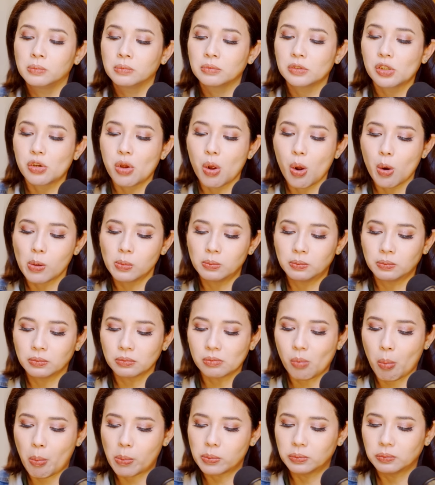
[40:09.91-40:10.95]
So,
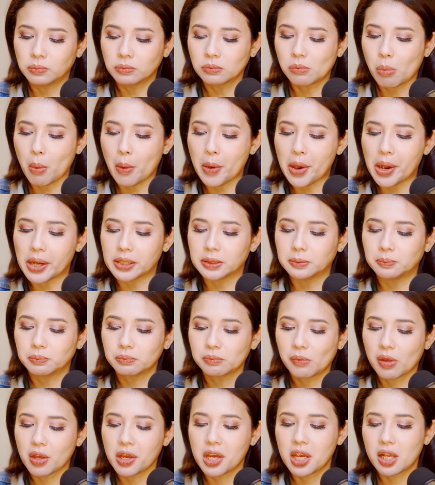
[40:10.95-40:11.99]
yeah,
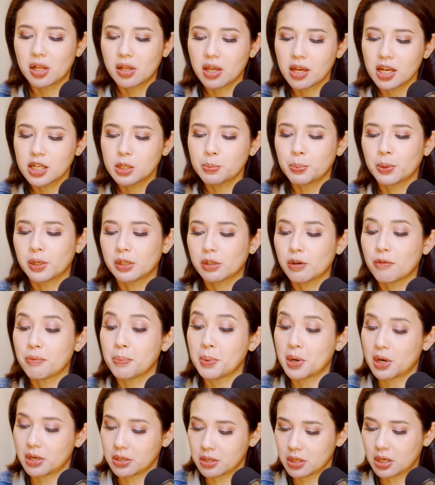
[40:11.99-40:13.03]
eating is part of
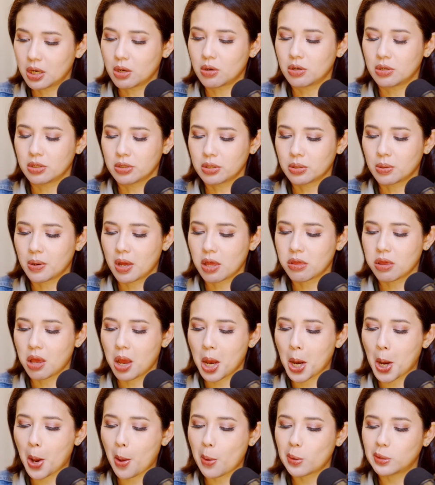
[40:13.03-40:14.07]
bonding also, I
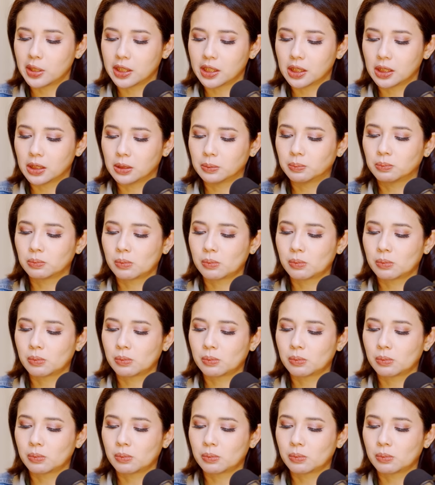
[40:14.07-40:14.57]
think. Yeah.